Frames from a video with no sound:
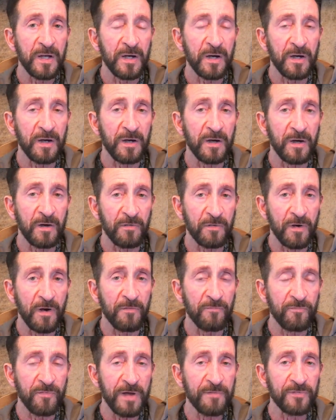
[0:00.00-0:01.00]
uh, are,
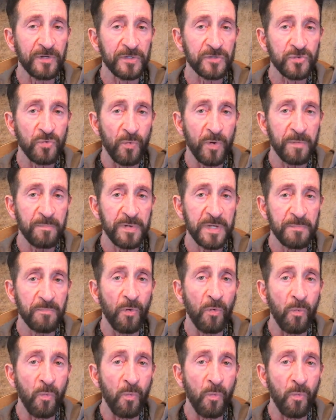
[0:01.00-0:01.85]
are, revelatory people.